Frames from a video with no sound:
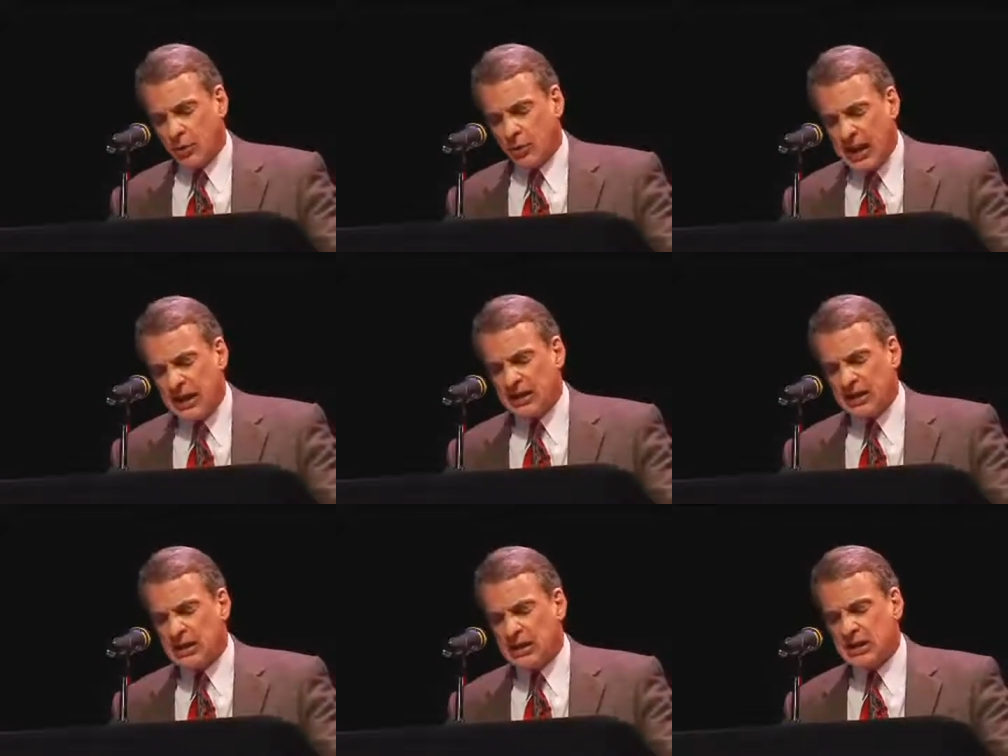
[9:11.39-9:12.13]

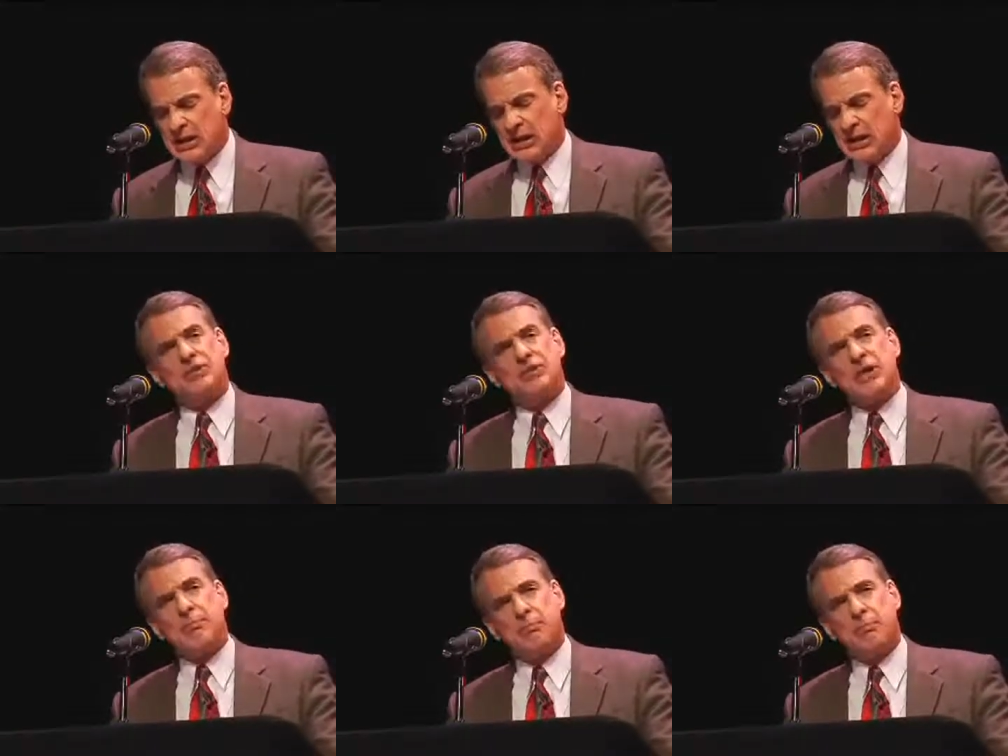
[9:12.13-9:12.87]
Morality
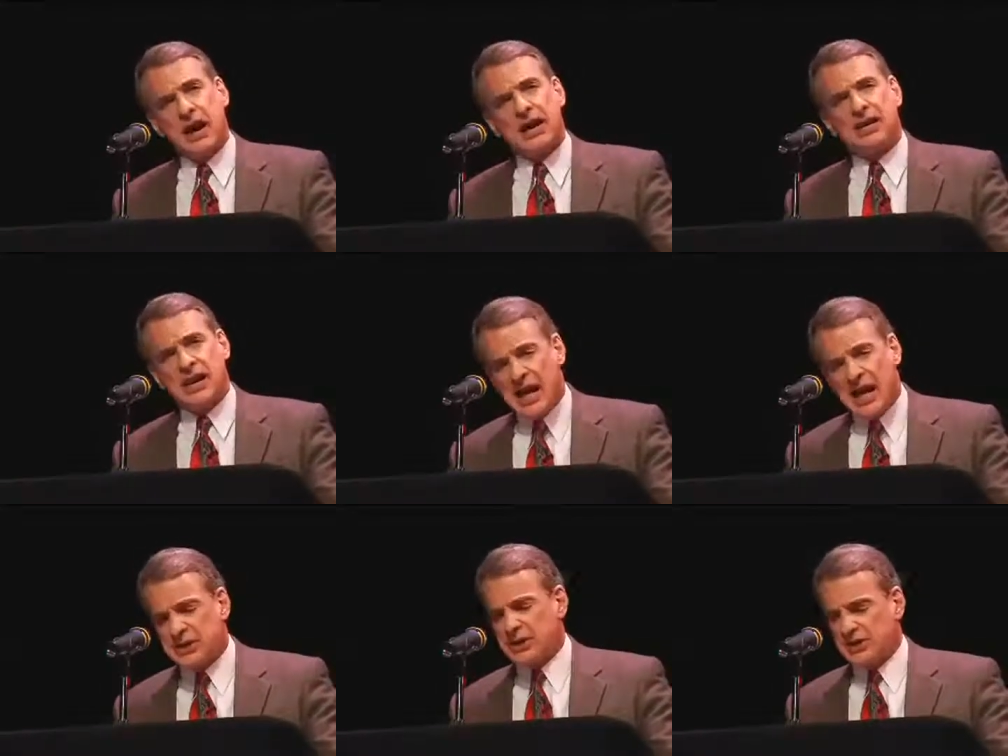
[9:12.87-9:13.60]
is a
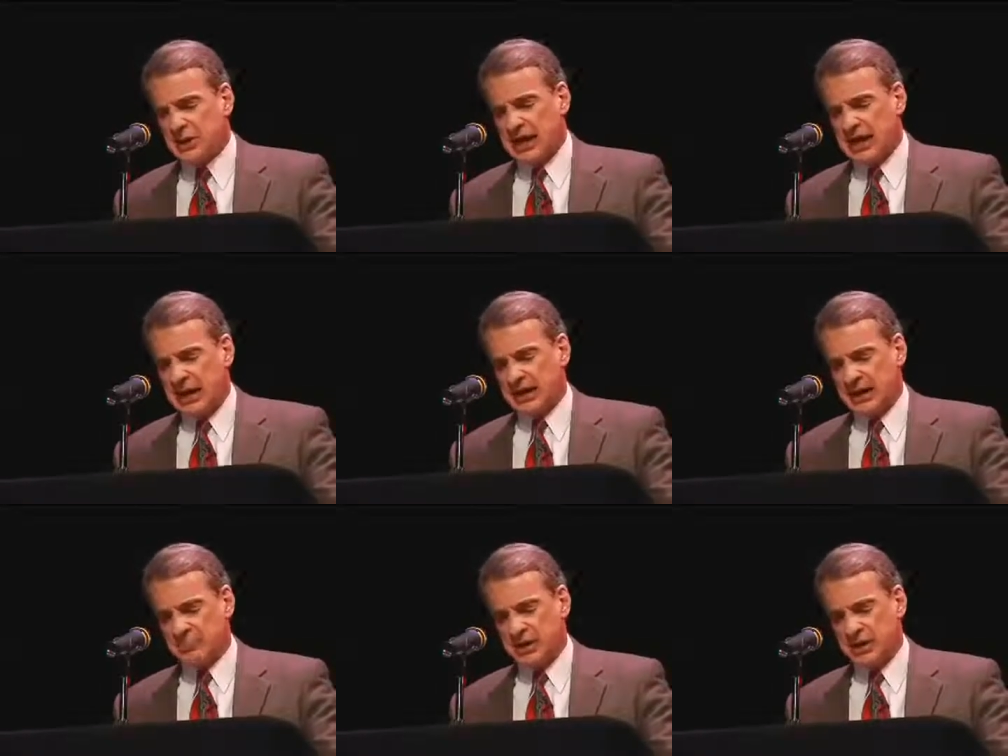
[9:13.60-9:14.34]
biological
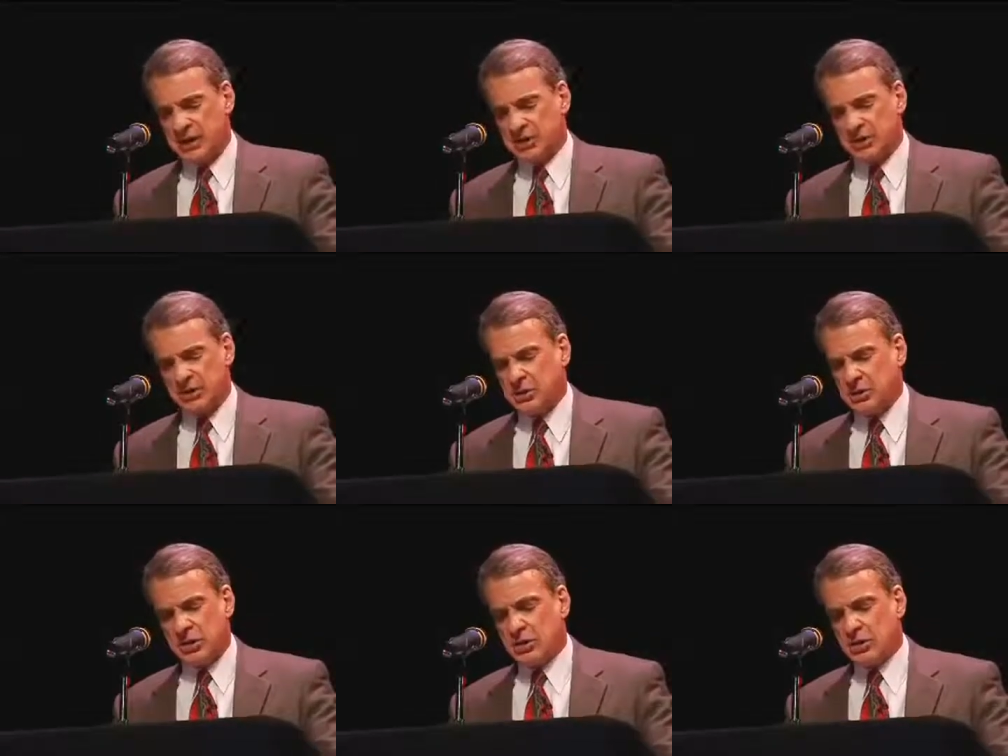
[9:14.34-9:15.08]

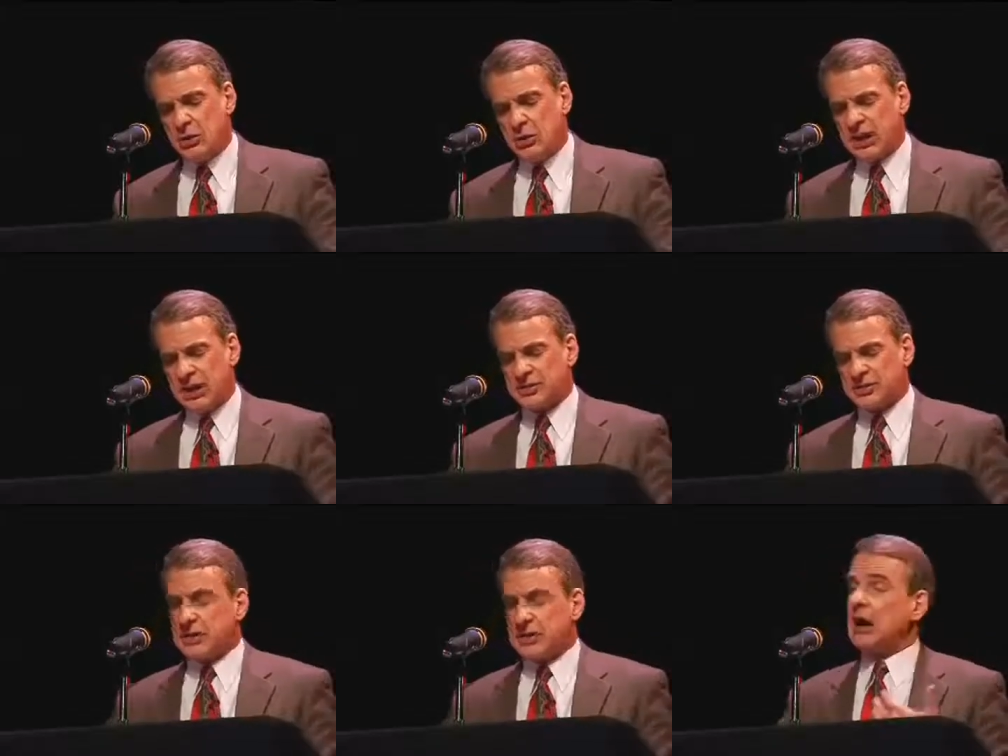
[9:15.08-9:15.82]
adaptation, no
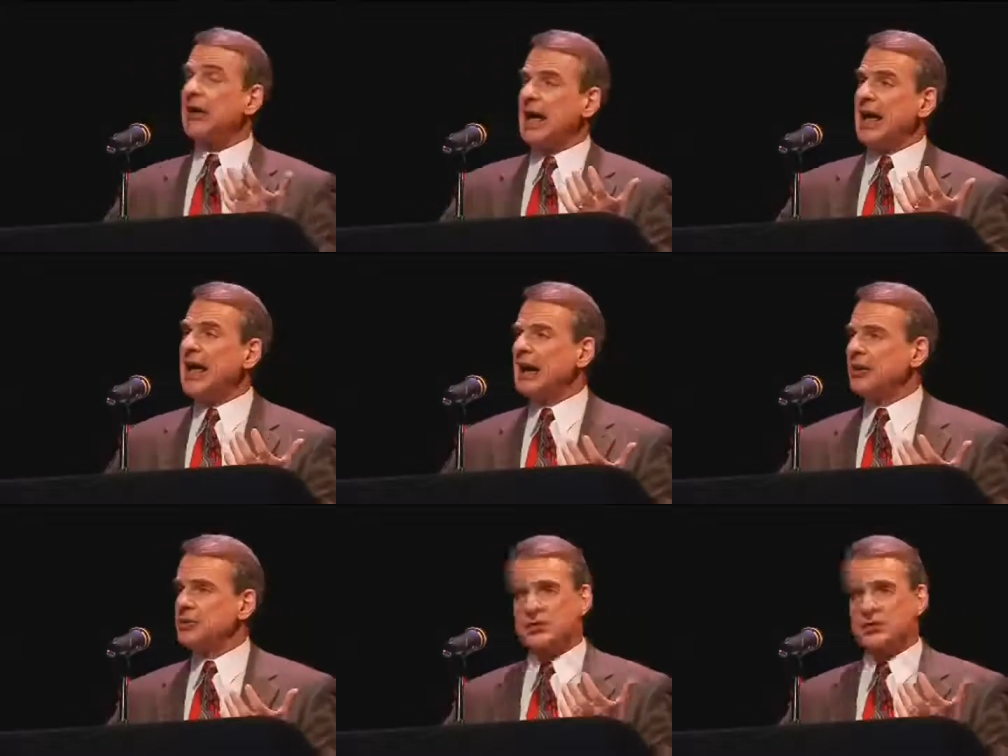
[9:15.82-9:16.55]
less than our
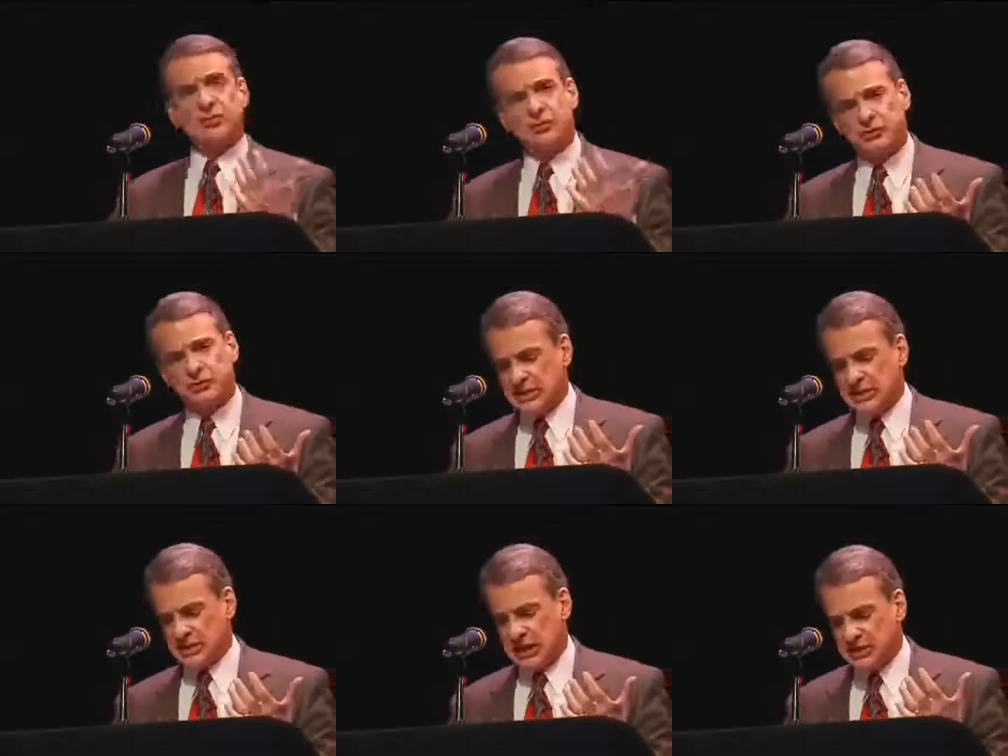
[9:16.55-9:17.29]
hands and
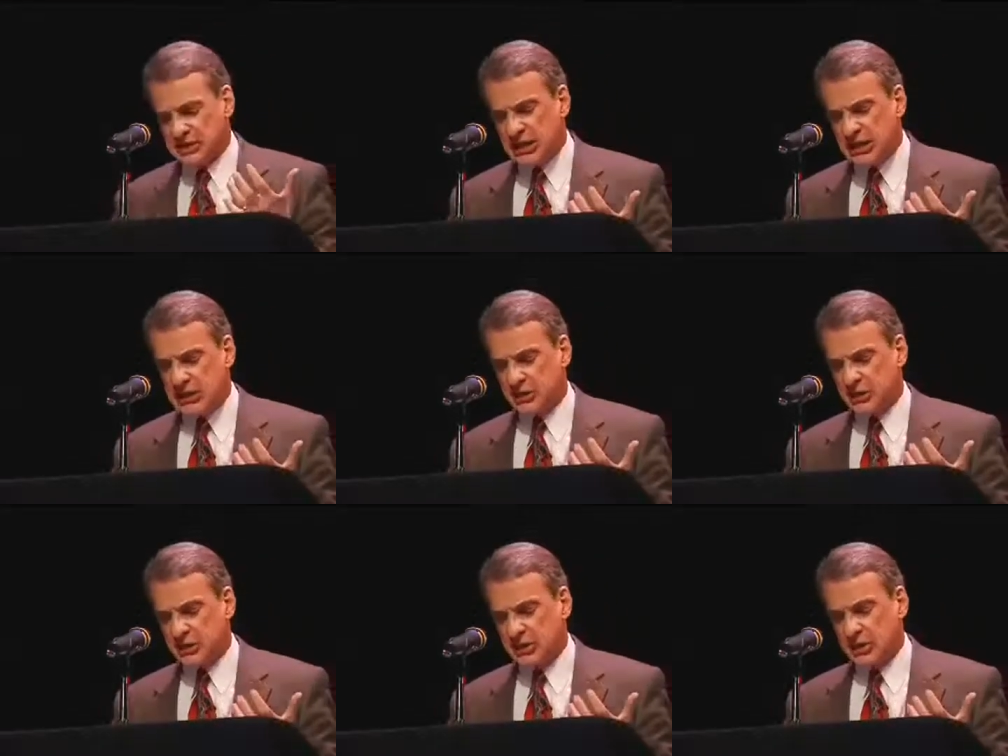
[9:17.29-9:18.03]
feet and
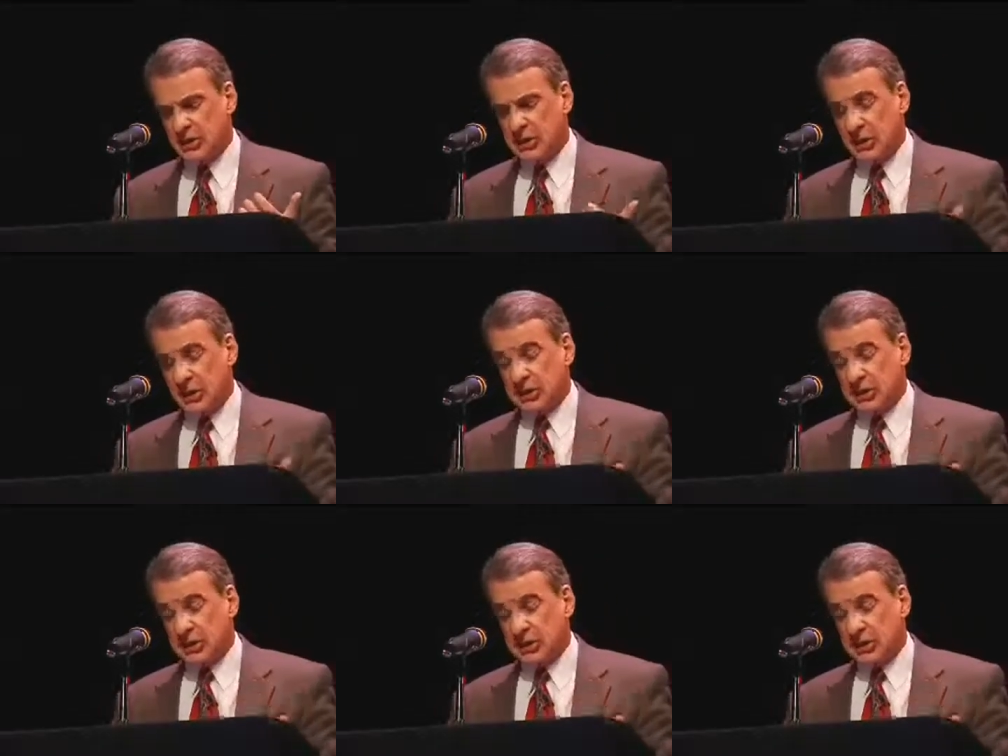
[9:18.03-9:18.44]
teeth.